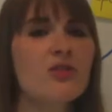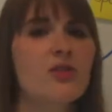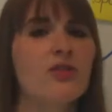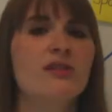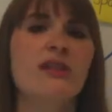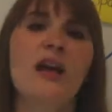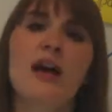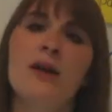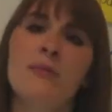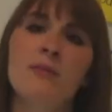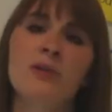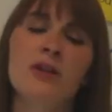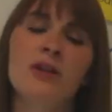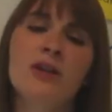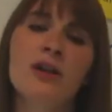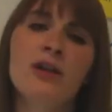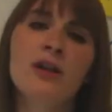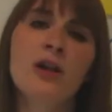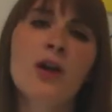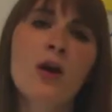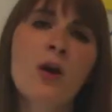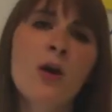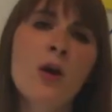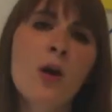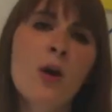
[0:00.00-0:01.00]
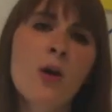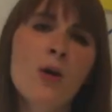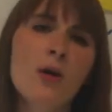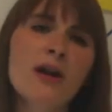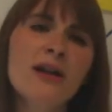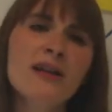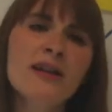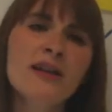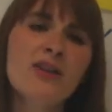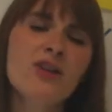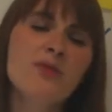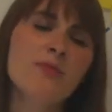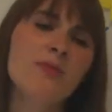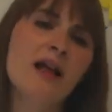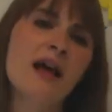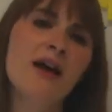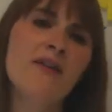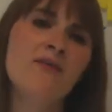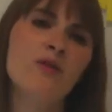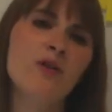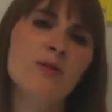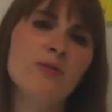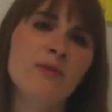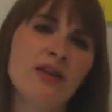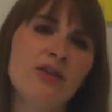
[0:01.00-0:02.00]
or Tumblr, or any other
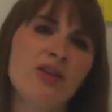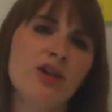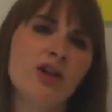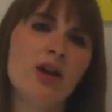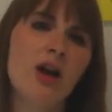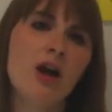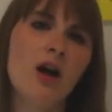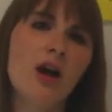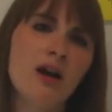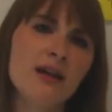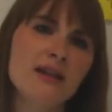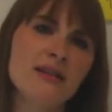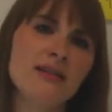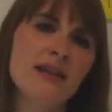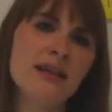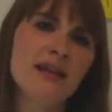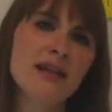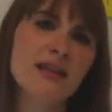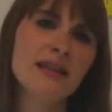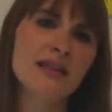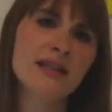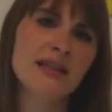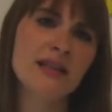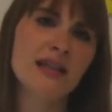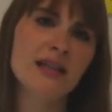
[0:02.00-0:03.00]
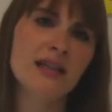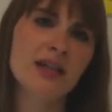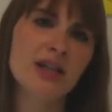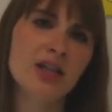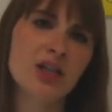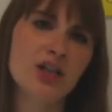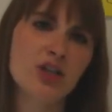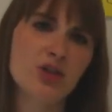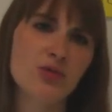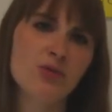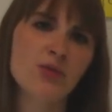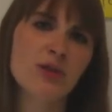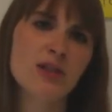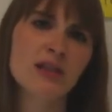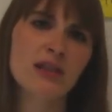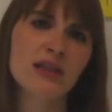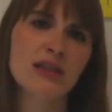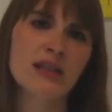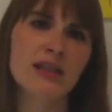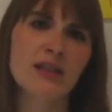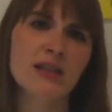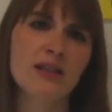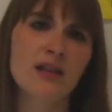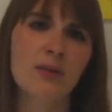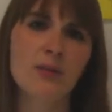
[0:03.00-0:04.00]
platform that the content is
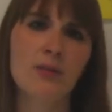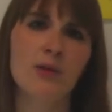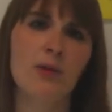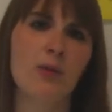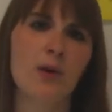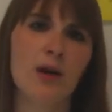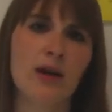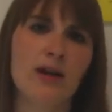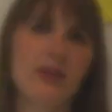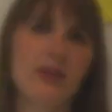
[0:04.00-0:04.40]
really number one.